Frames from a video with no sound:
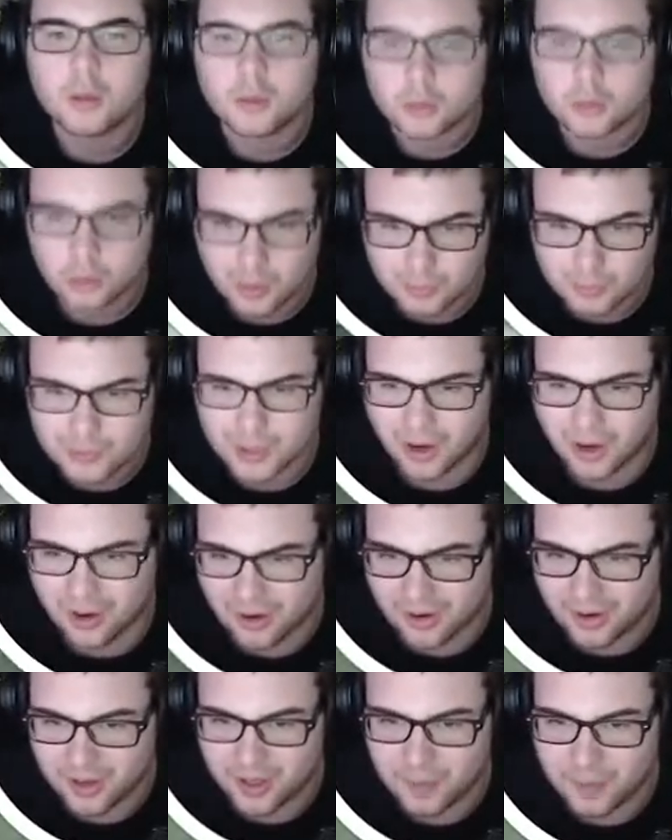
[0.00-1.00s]
I'm
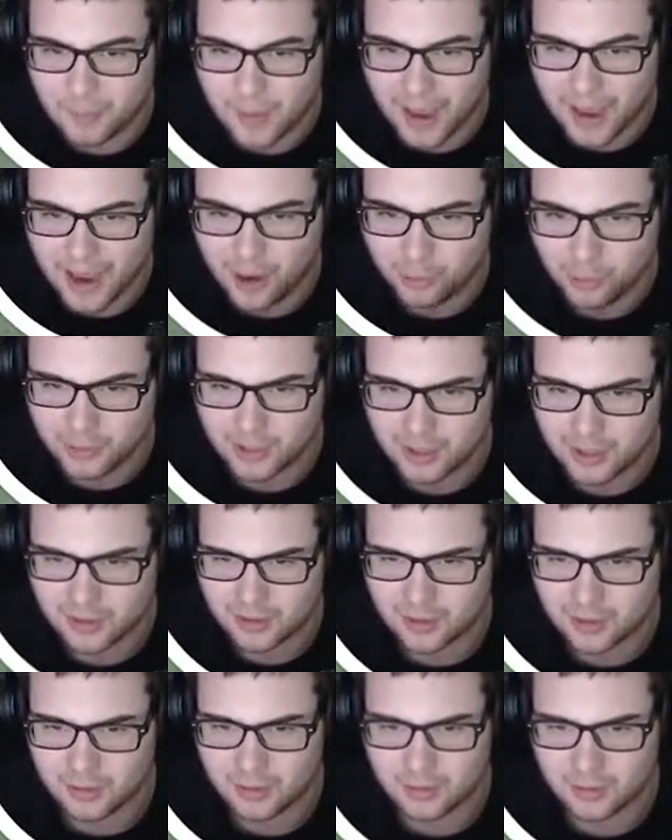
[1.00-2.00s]
talking about.
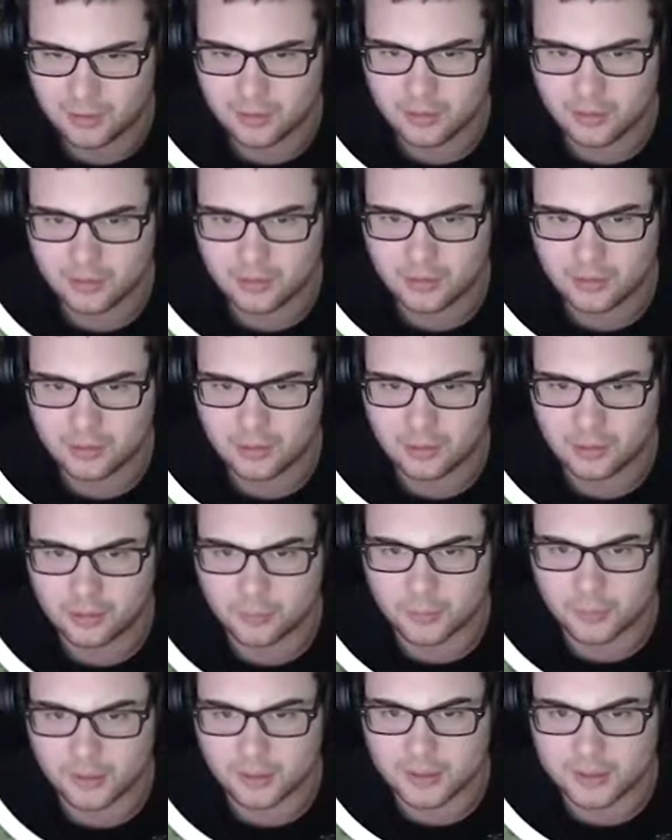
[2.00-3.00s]

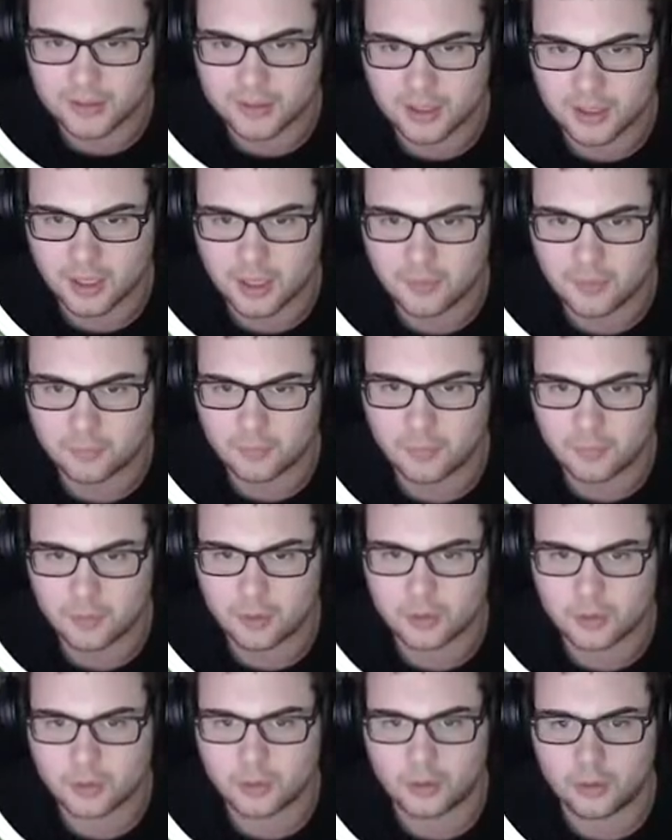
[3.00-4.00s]
Putting this up.
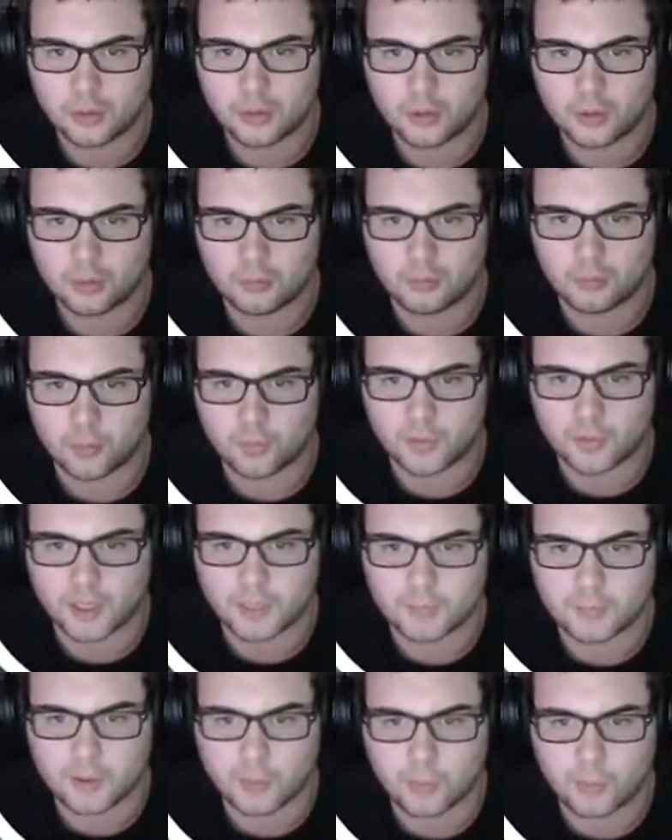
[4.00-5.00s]
Move that out of
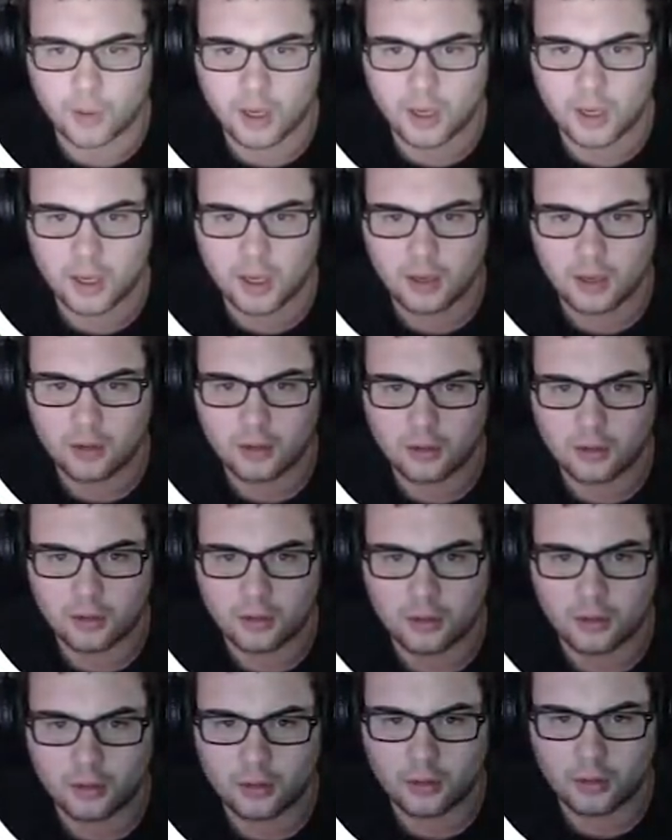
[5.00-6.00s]
my way.
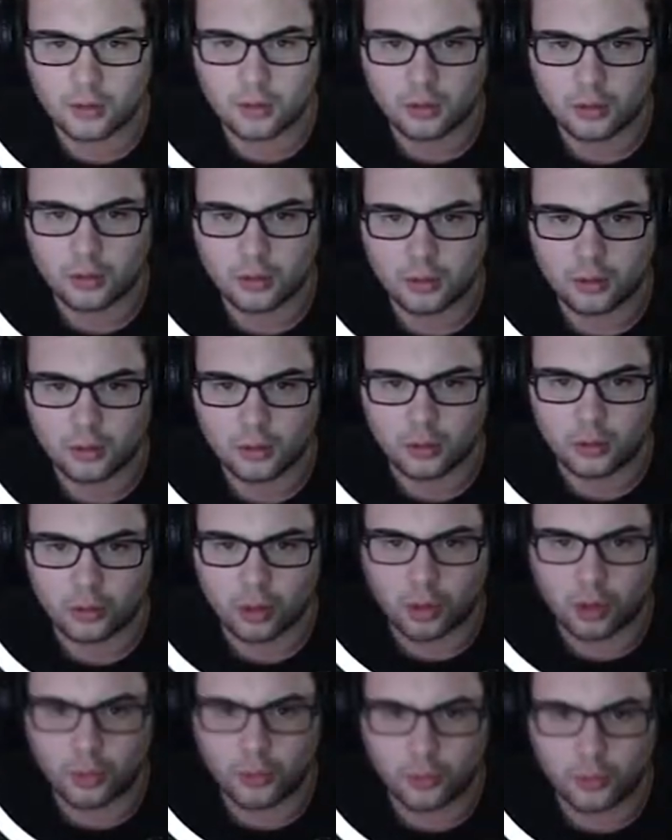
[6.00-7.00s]

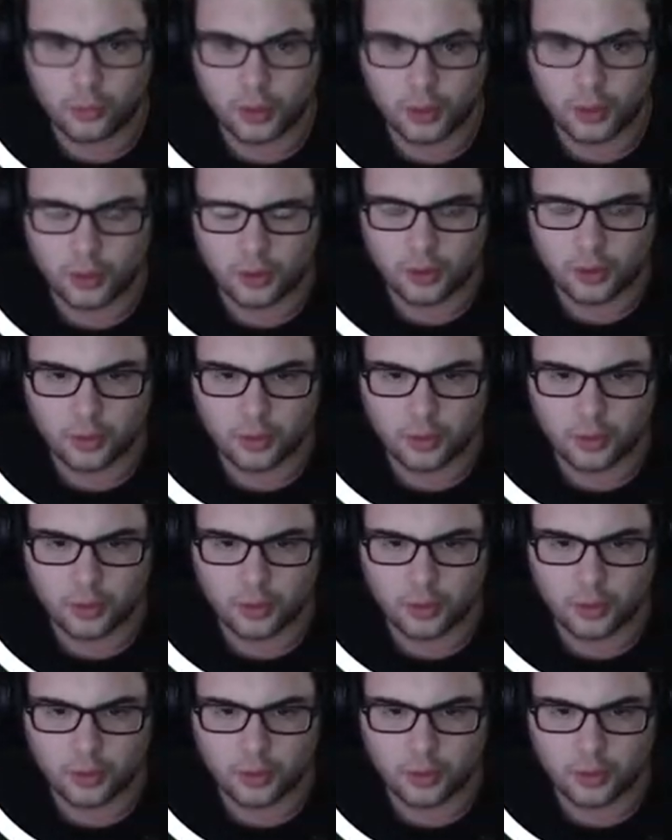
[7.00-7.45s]
Crawl through here.